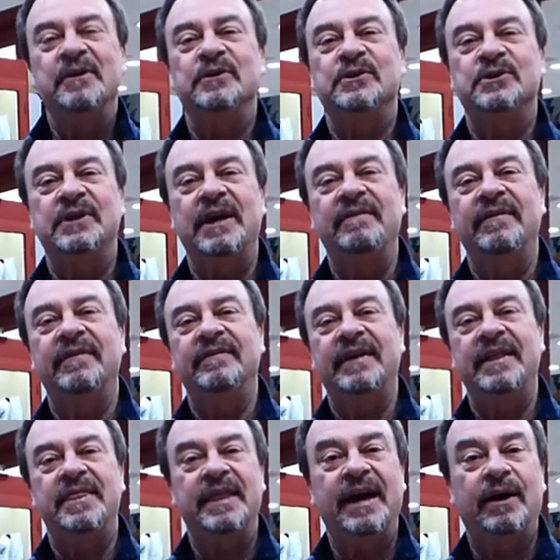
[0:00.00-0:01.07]

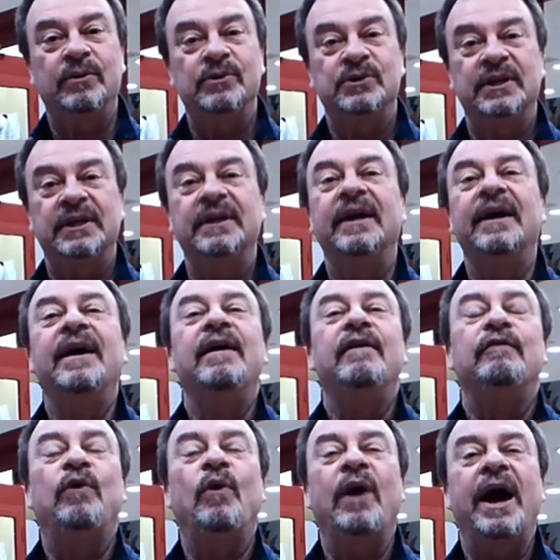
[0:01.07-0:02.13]

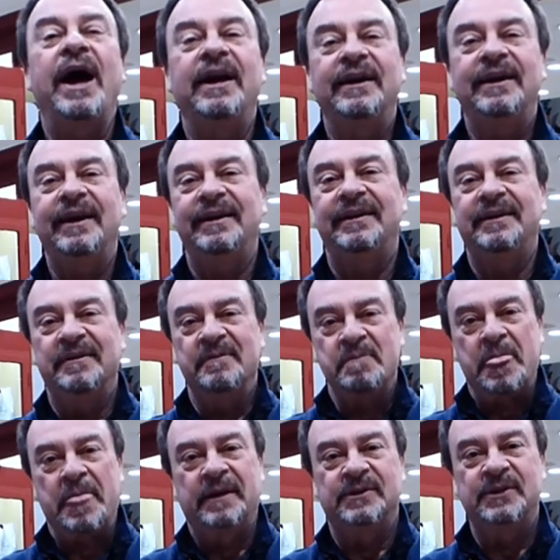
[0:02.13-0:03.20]
7400
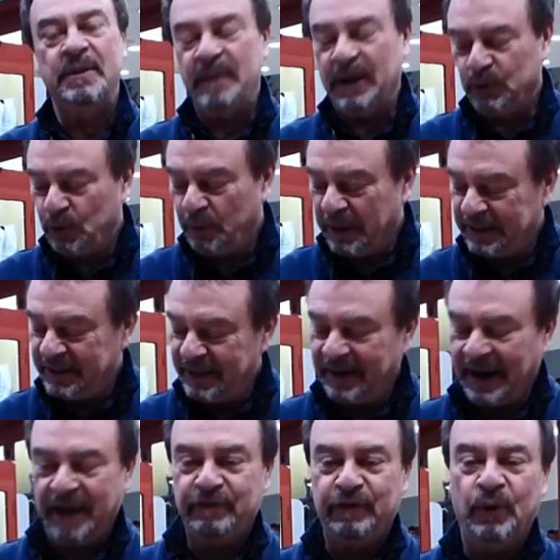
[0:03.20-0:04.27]
semi-automatic
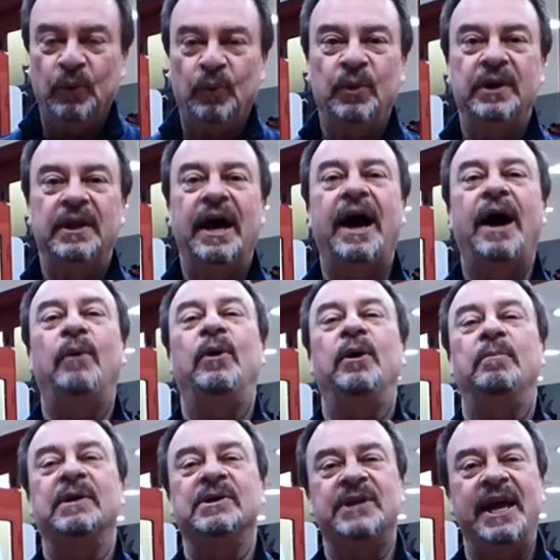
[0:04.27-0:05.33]
rifle with
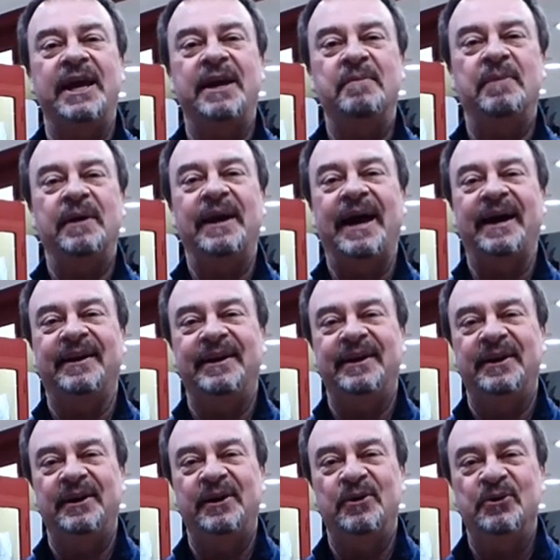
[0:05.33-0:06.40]
our Baschieri&Pellagri
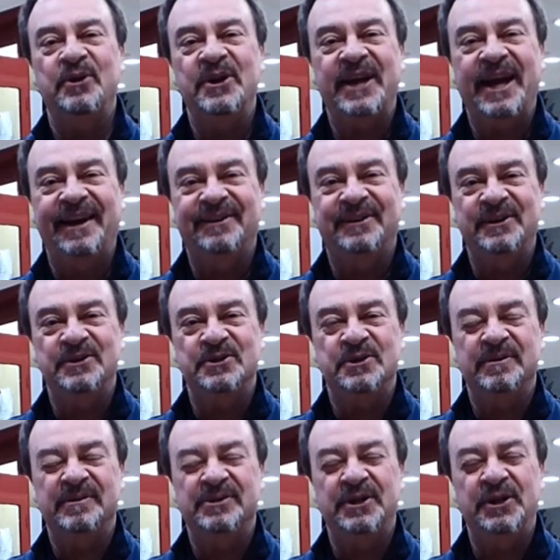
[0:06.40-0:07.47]
reloaded
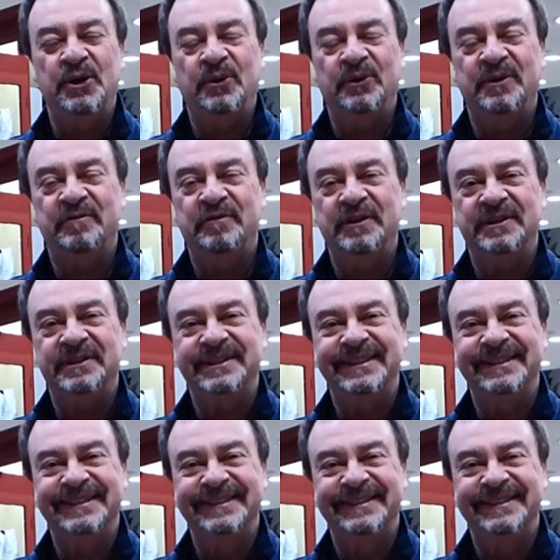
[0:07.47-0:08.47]
cartridge. See you on the field.